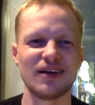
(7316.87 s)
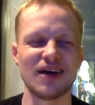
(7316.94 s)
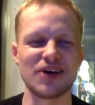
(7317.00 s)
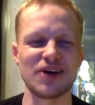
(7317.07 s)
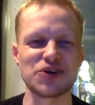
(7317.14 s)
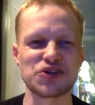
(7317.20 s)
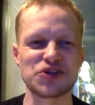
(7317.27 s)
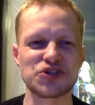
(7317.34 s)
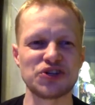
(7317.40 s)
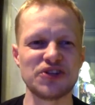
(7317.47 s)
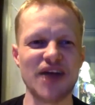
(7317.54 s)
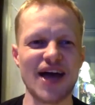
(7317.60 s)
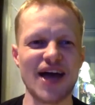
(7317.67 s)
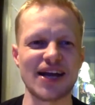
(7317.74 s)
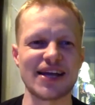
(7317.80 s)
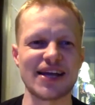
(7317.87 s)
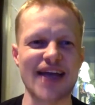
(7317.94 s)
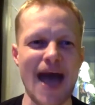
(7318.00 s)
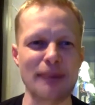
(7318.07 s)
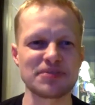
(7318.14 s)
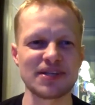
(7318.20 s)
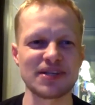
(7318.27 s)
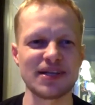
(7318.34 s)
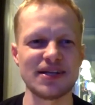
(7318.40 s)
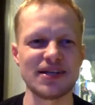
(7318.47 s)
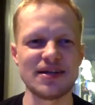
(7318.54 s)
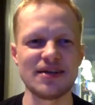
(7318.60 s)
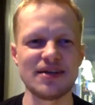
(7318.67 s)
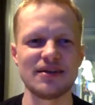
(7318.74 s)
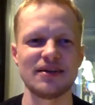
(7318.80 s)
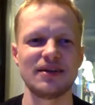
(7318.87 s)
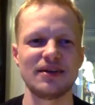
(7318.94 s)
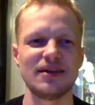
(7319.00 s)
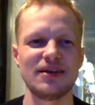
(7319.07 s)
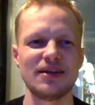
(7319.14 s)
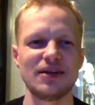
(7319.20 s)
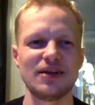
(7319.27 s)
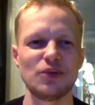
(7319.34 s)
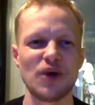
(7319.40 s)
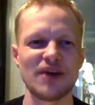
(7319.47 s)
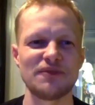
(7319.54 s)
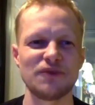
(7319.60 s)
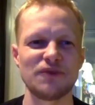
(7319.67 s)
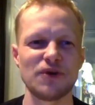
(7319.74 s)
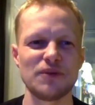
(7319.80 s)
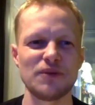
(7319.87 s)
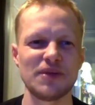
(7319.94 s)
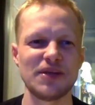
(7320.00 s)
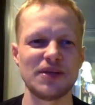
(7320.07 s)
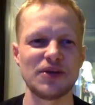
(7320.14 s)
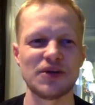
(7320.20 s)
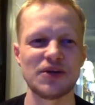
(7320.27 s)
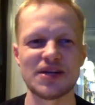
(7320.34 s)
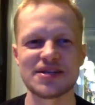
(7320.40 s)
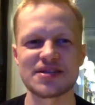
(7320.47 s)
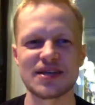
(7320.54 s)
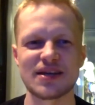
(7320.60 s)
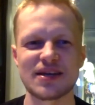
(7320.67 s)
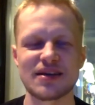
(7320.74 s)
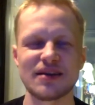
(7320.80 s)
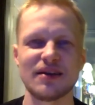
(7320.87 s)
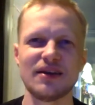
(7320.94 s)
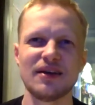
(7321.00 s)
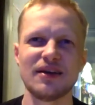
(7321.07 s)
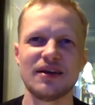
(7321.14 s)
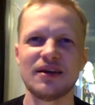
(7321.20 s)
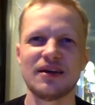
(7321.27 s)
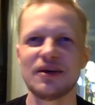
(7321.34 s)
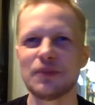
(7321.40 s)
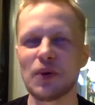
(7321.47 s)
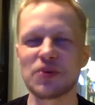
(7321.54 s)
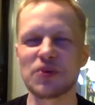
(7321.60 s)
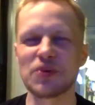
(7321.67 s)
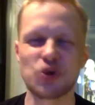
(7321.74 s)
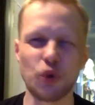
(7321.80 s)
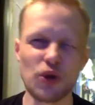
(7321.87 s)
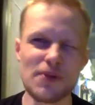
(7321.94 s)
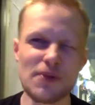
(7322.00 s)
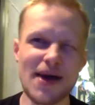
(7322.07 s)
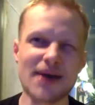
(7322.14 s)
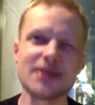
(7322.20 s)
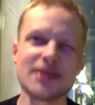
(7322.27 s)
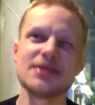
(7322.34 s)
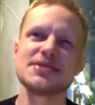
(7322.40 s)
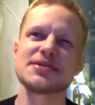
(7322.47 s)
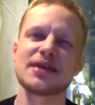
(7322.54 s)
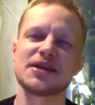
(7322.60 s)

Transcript: understood that, encapsulated it in, in wine form, you know, and it's like, but what's cool about it is